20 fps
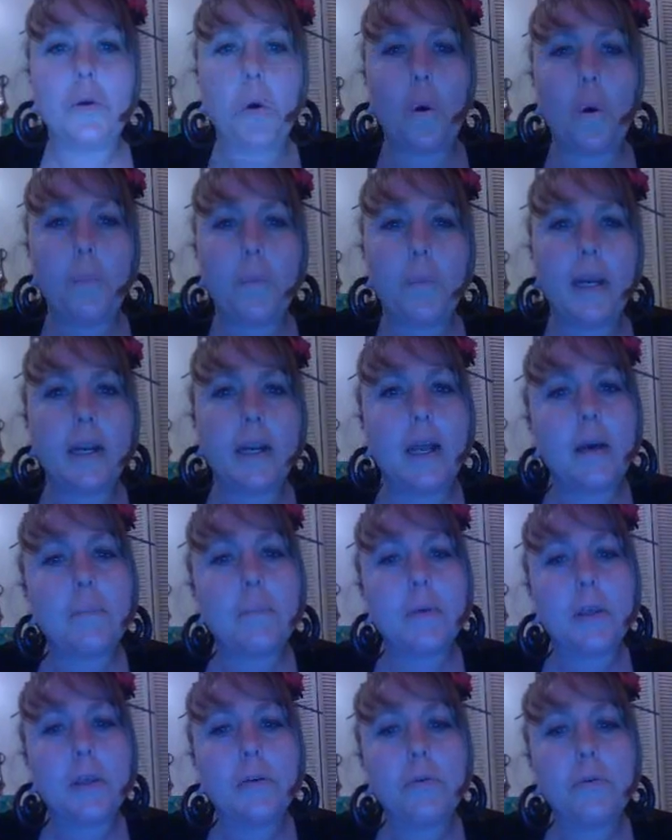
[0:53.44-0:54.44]
you open it up,
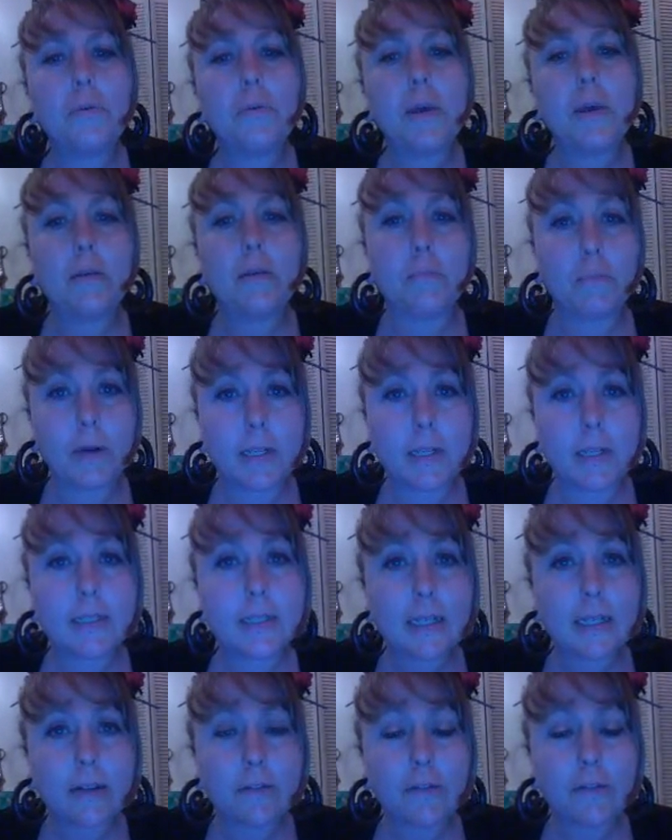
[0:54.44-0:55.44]
you can print
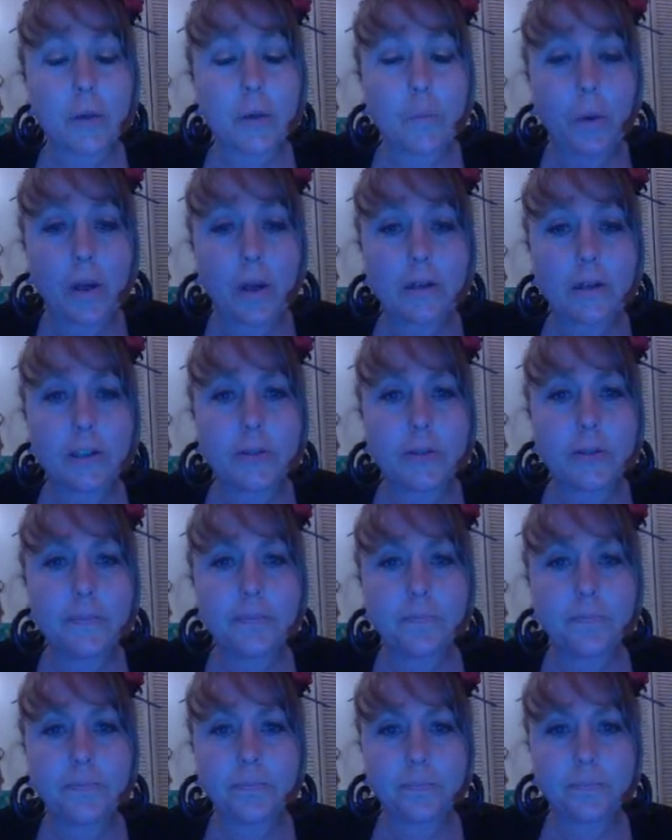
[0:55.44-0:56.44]
it if you want to.
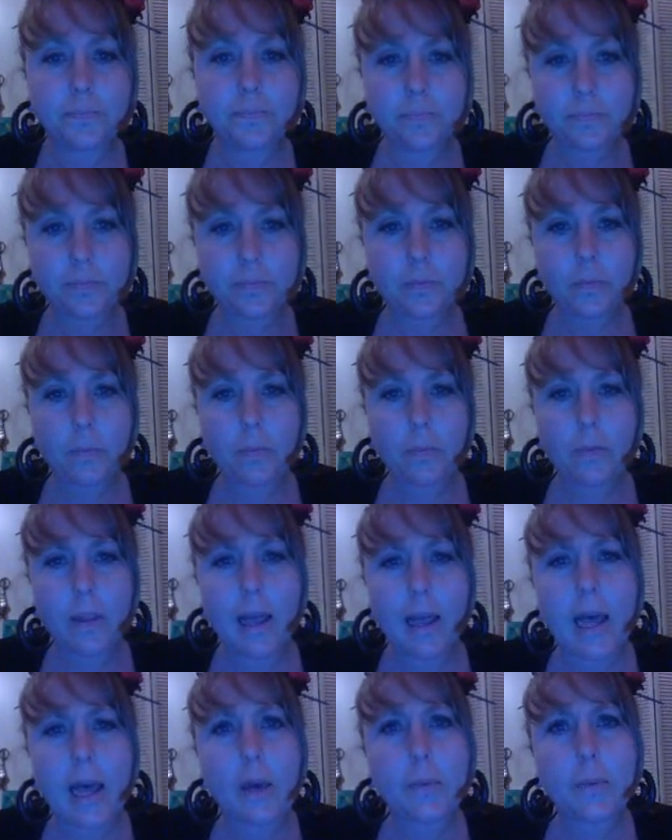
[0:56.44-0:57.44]

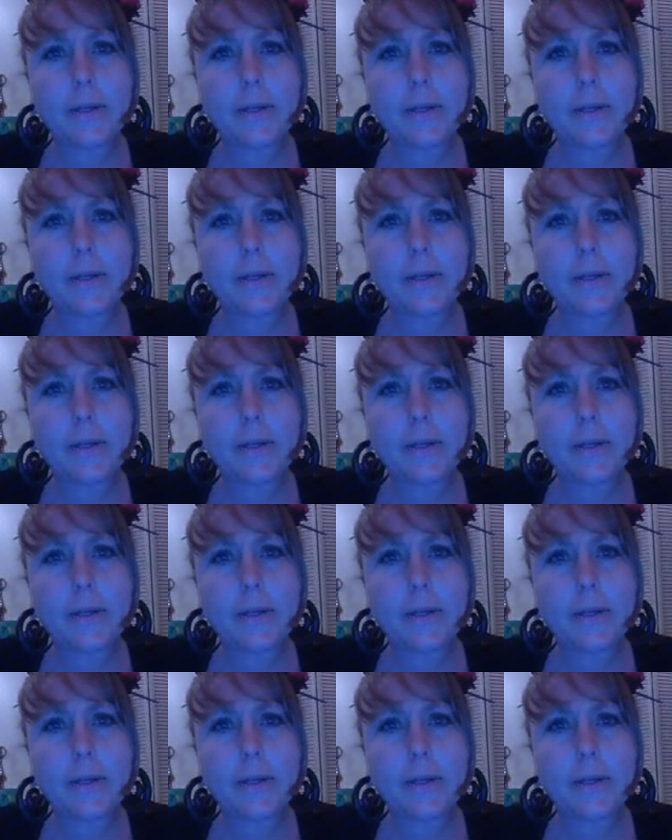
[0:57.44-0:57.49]
I